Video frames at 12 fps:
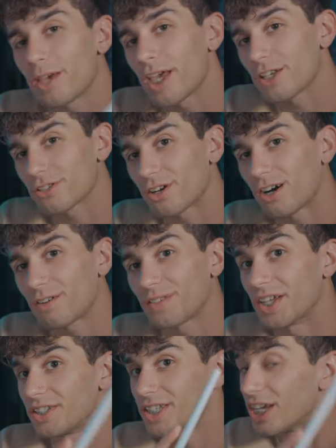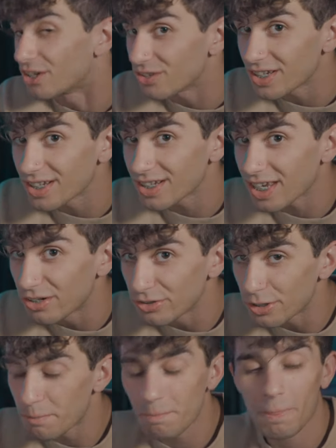pissed off that Tyrion killed
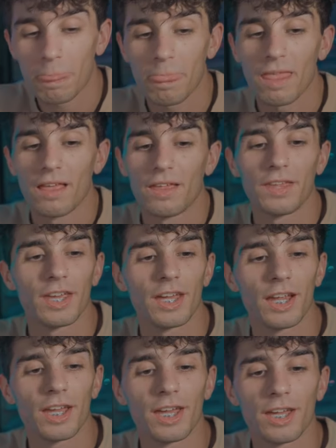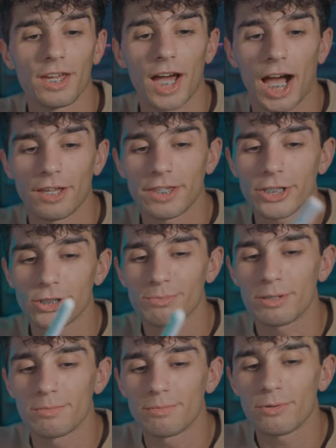him I think she'll
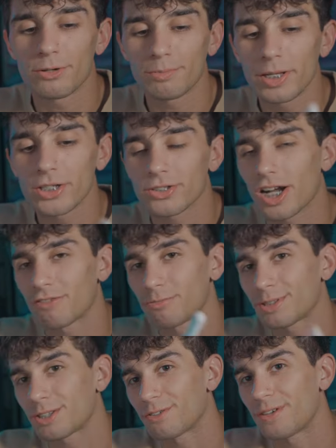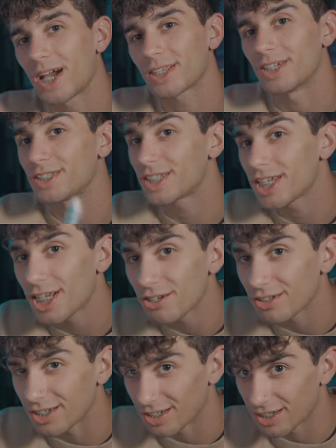be more pissed off about the fact that
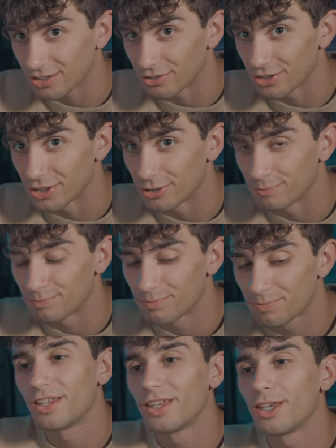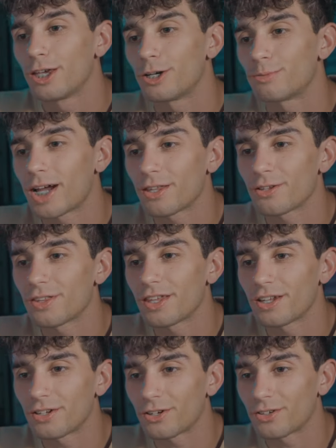Tyrion killed him rather
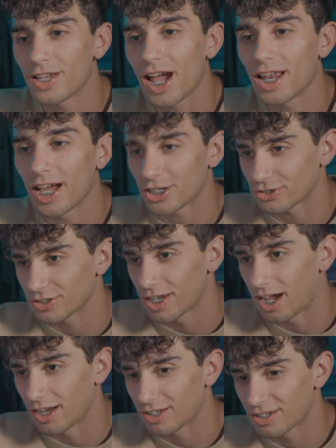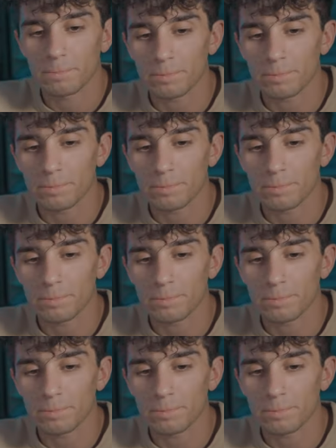than her dad actually dying.